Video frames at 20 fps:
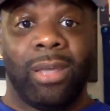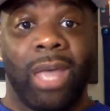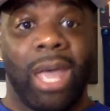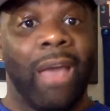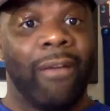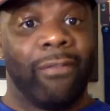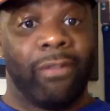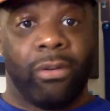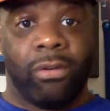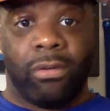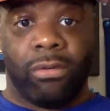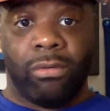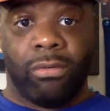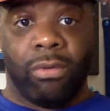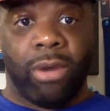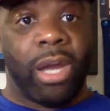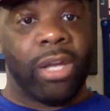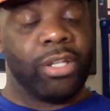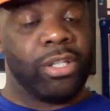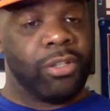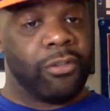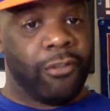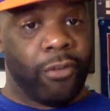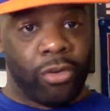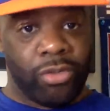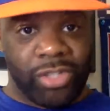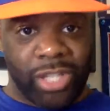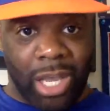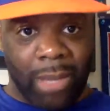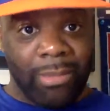ever, right? It's his
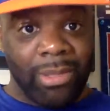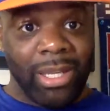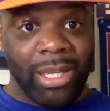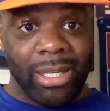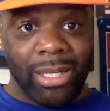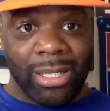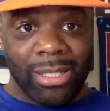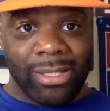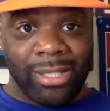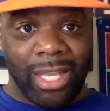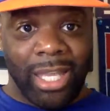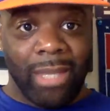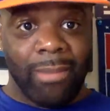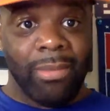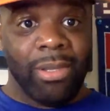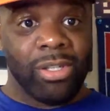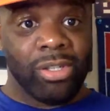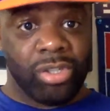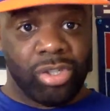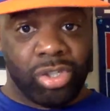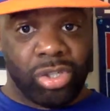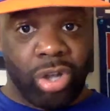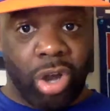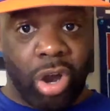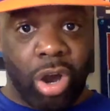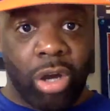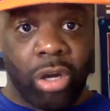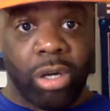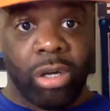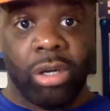first time leading the team. He's a
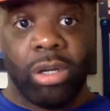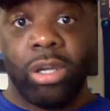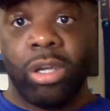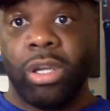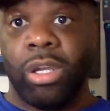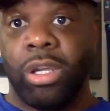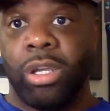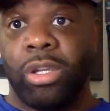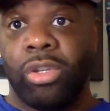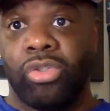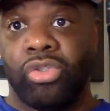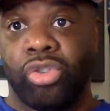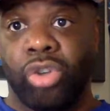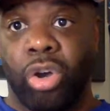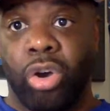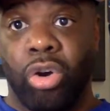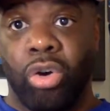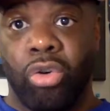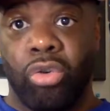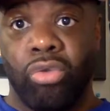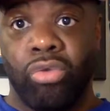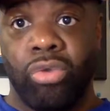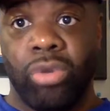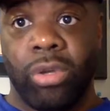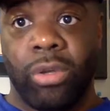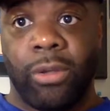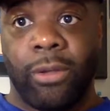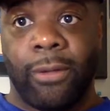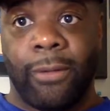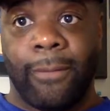starter. So,
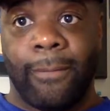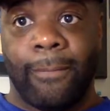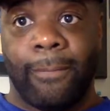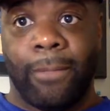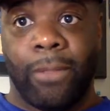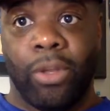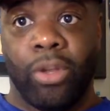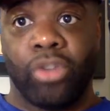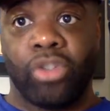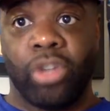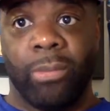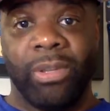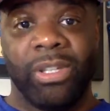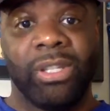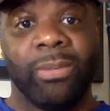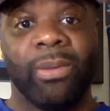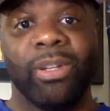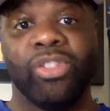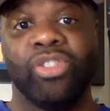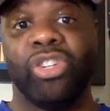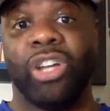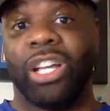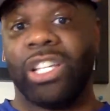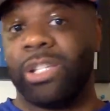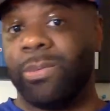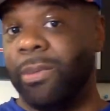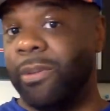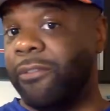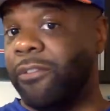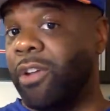it's going to be some
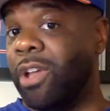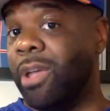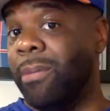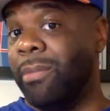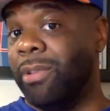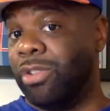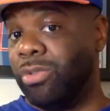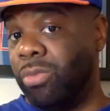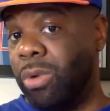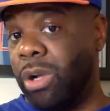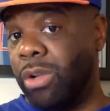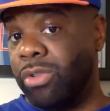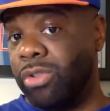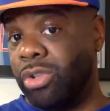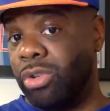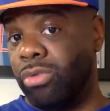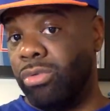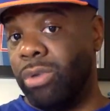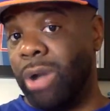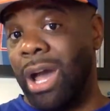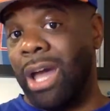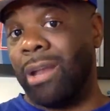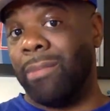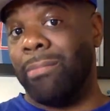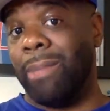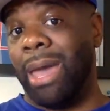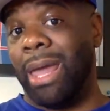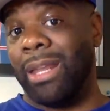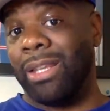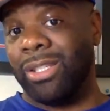adjustment for him as well too. How to
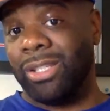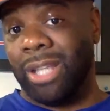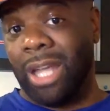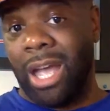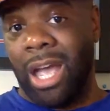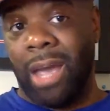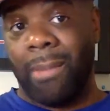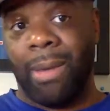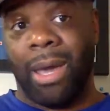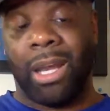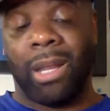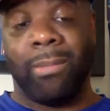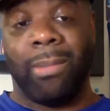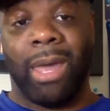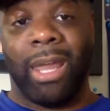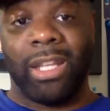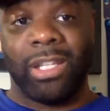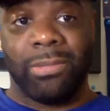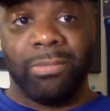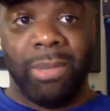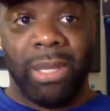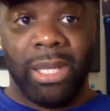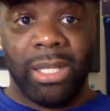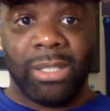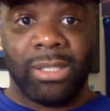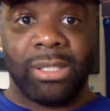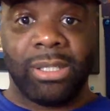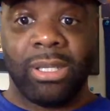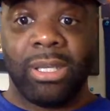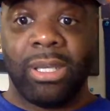manage time, how to manage minutes.